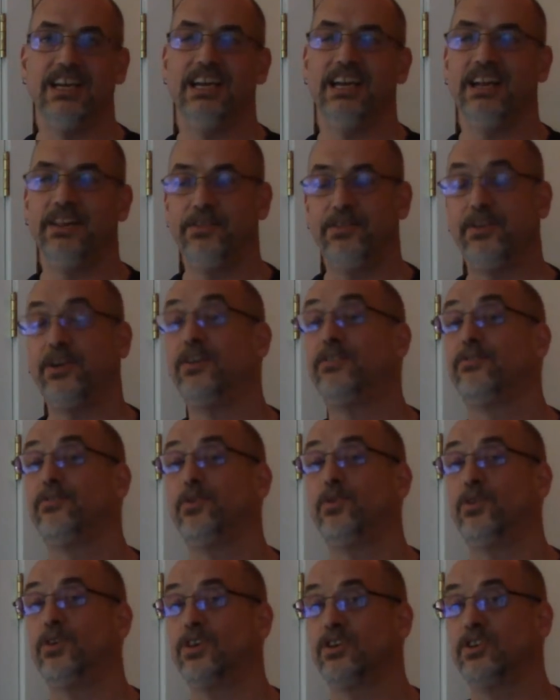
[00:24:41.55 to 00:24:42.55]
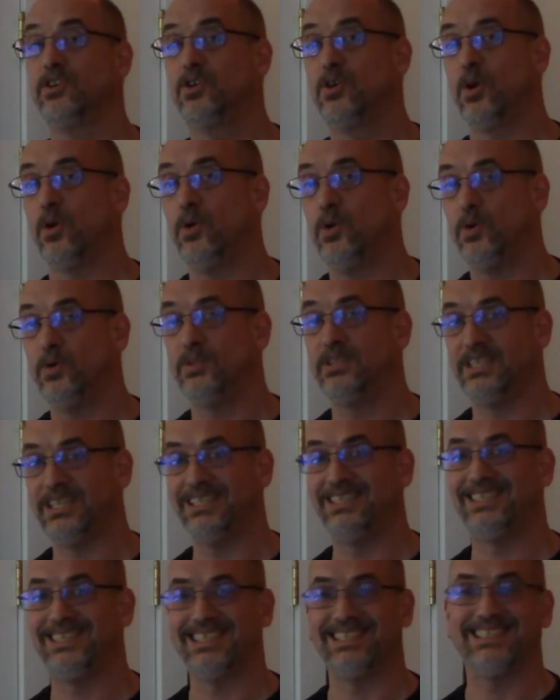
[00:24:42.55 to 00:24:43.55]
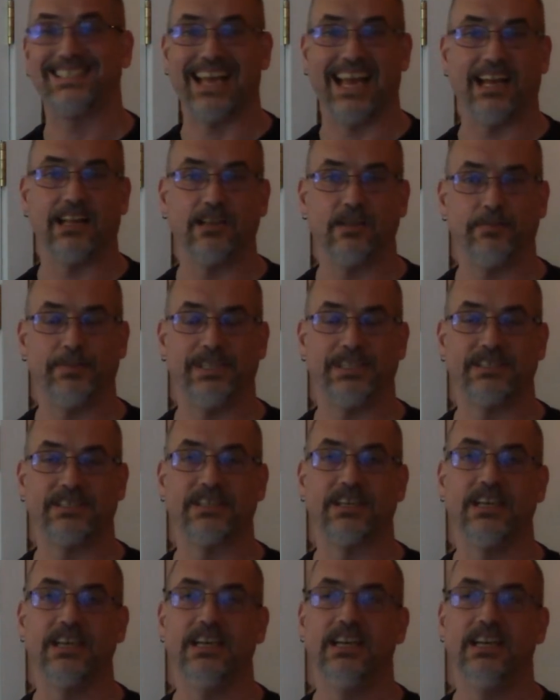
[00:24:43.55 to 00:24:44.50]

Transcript: And therefore a gold is its element